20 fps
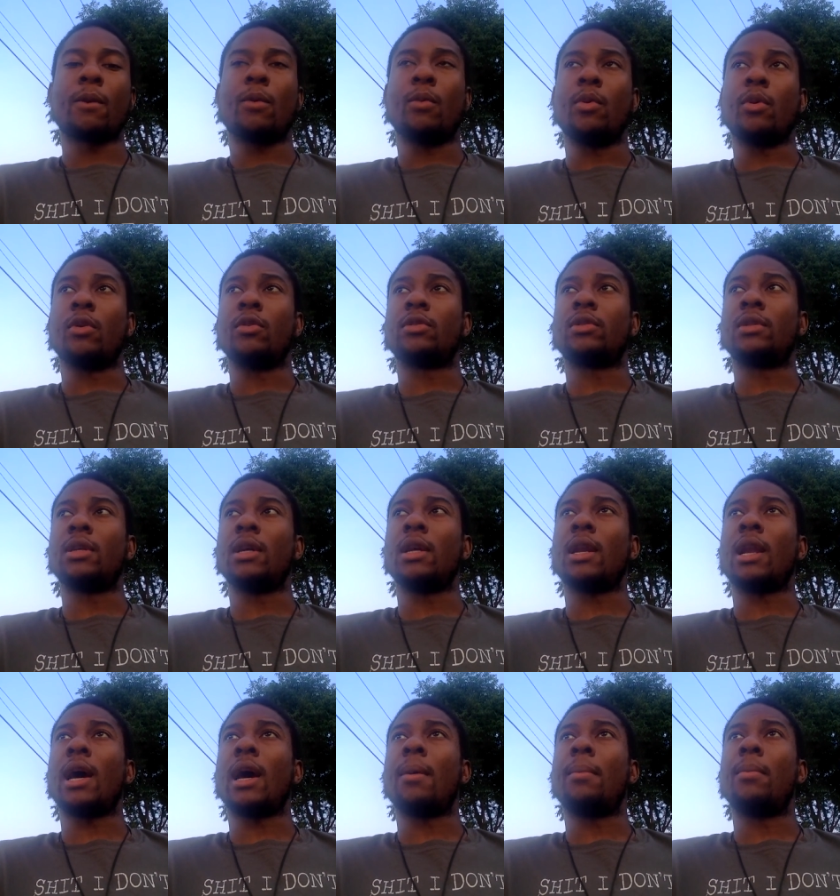We're going to see a
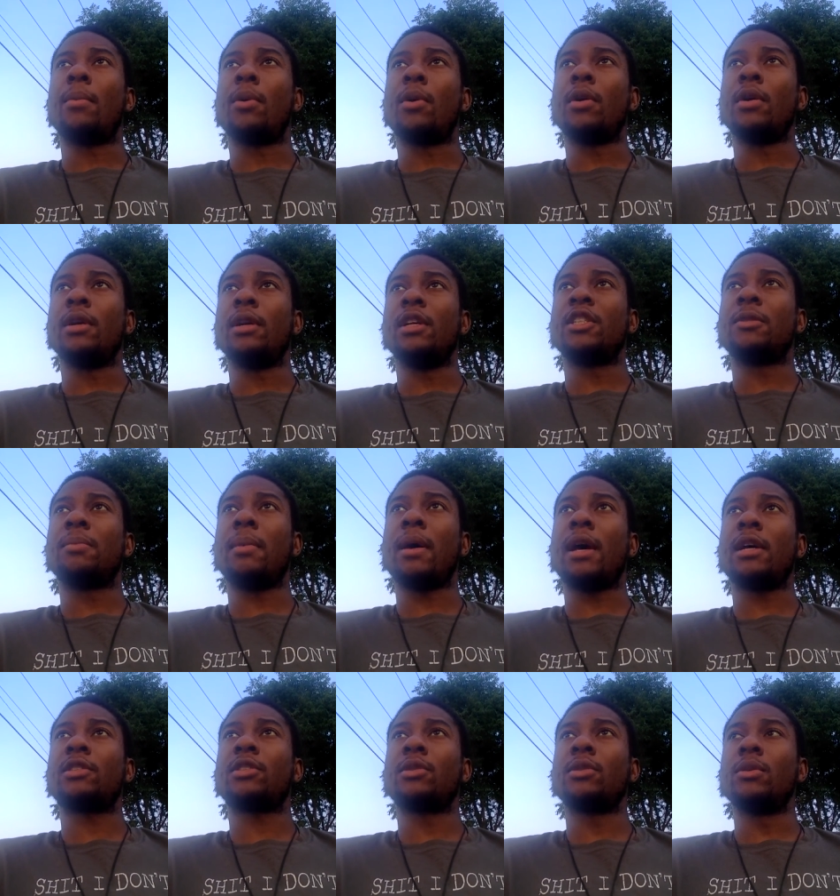lot more of these
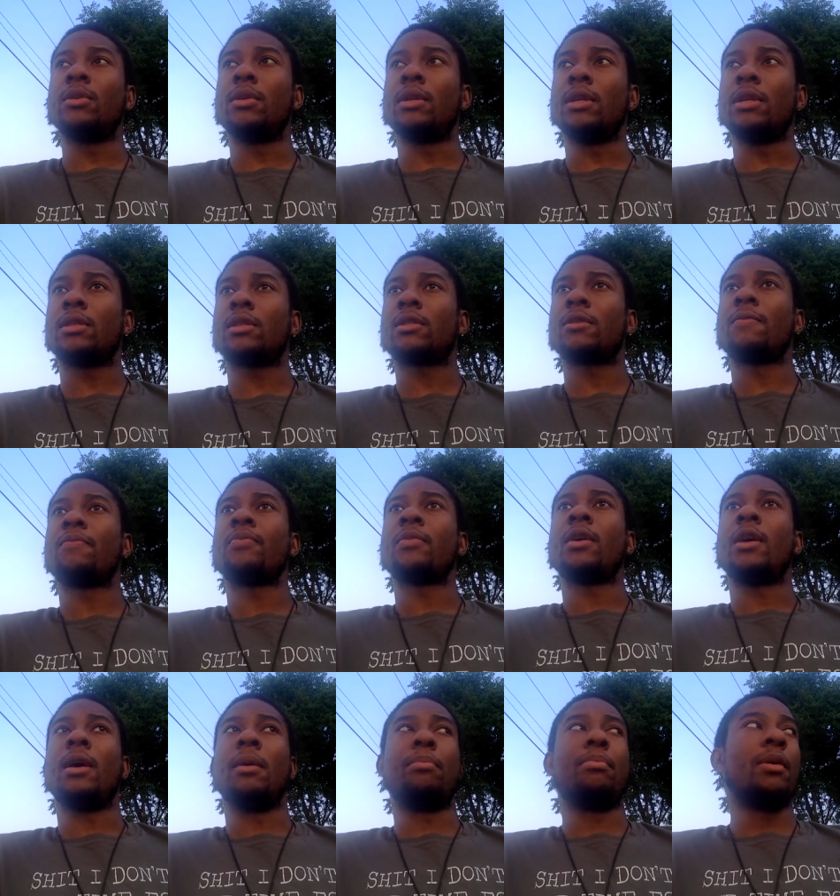mass shootings
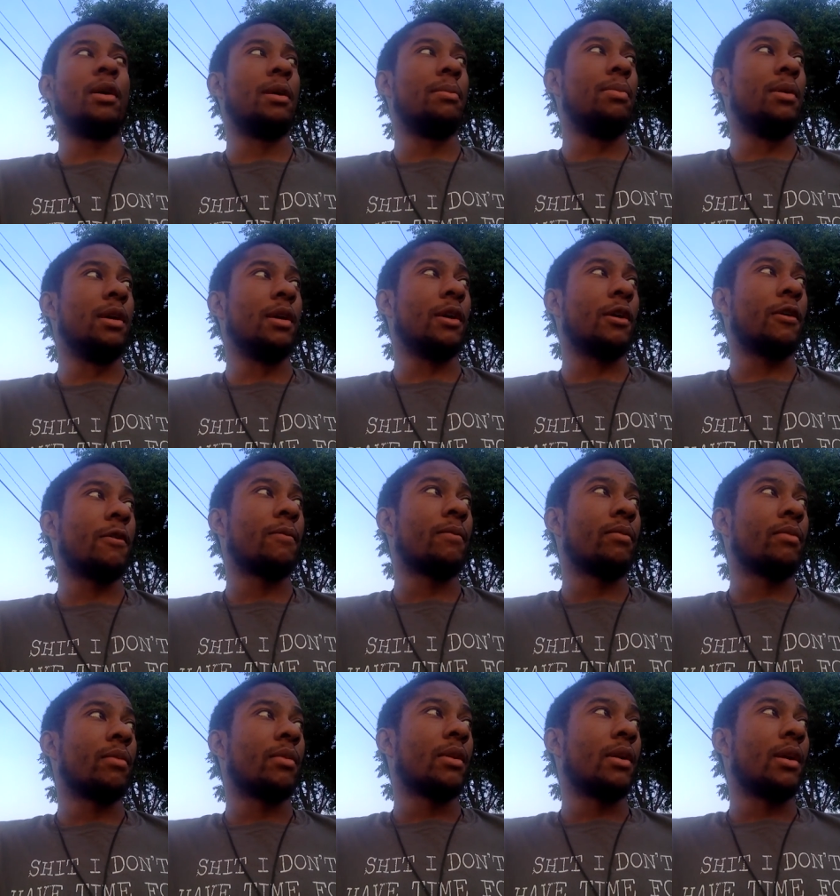in public
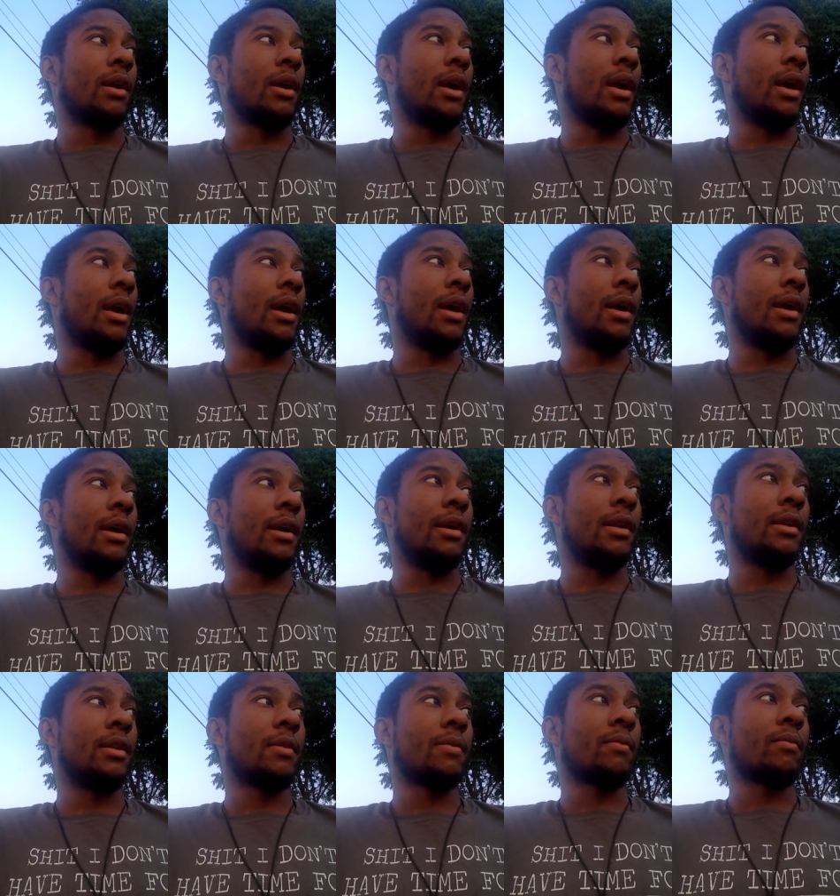
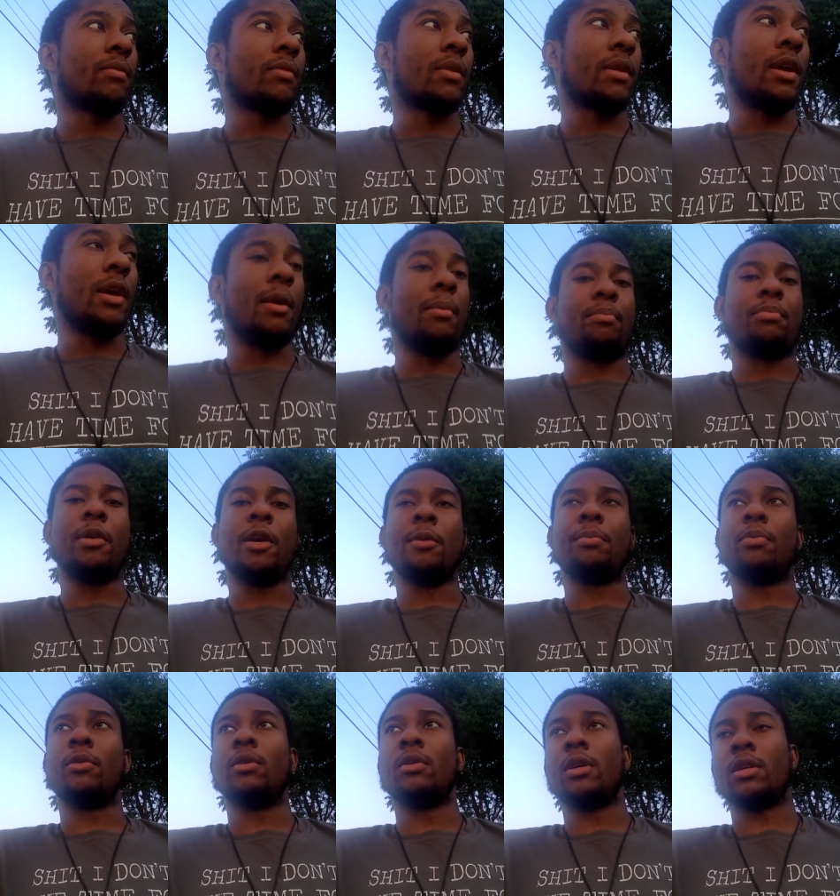and
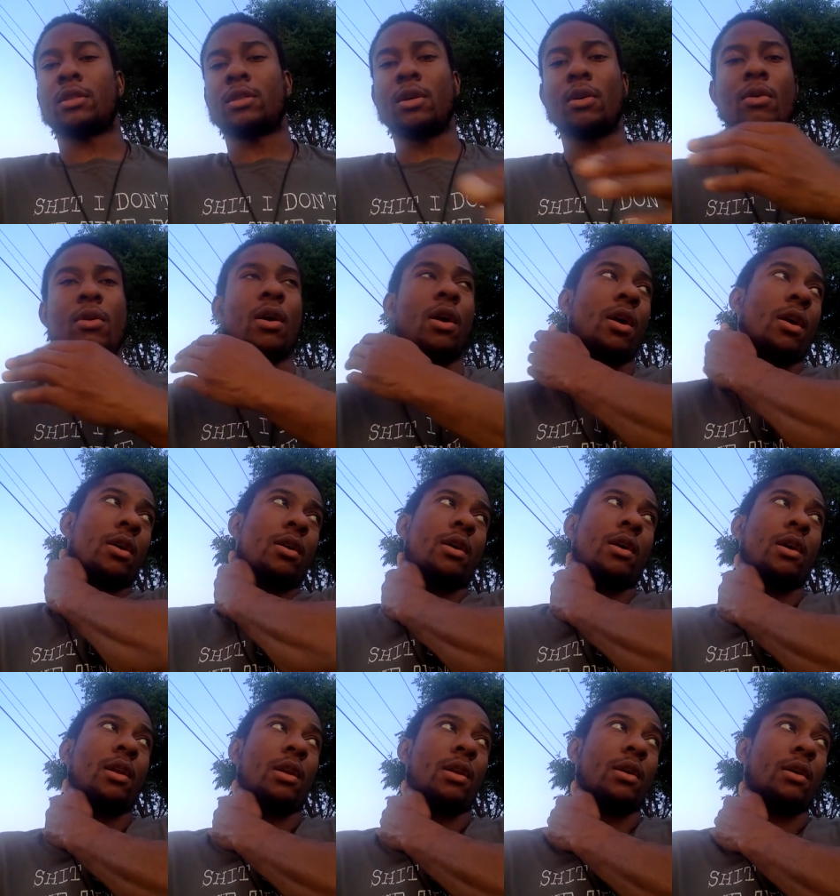people of so-called
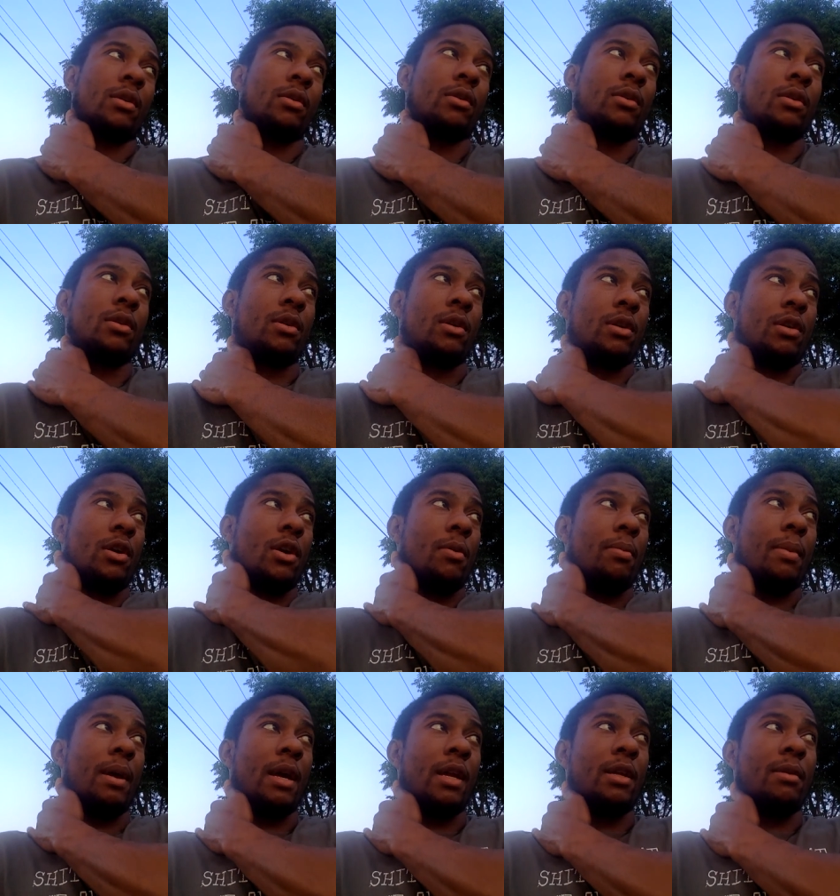color,
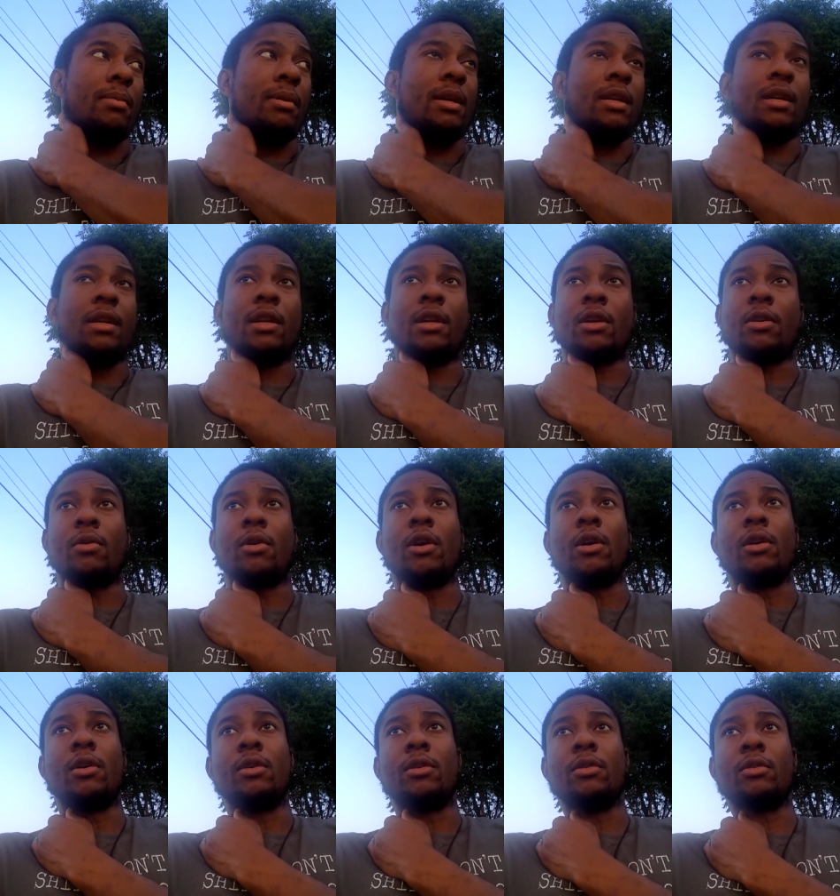mainly being the
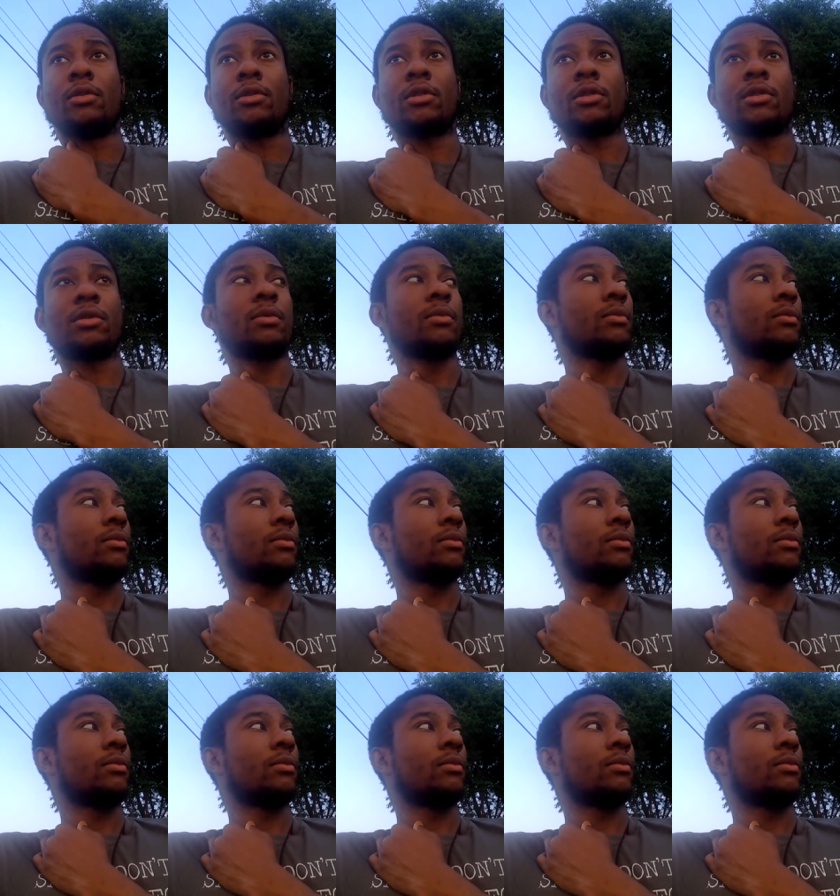Negroes.